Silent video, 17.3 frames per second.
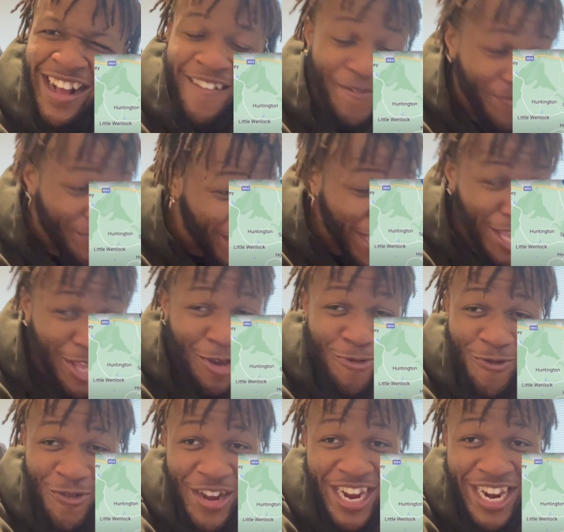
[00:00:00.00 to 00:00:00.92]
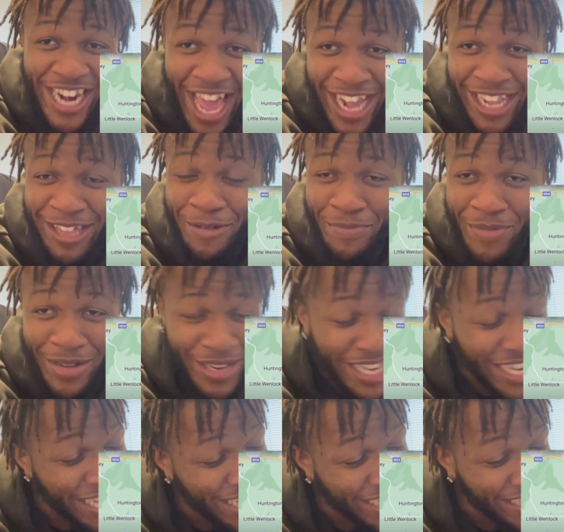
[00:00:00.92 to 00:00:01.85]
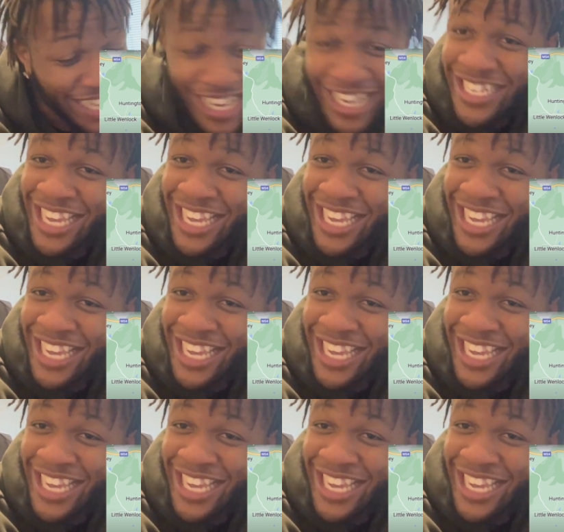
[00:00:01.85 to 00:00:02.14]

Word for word: Then you reenact the, these niggas.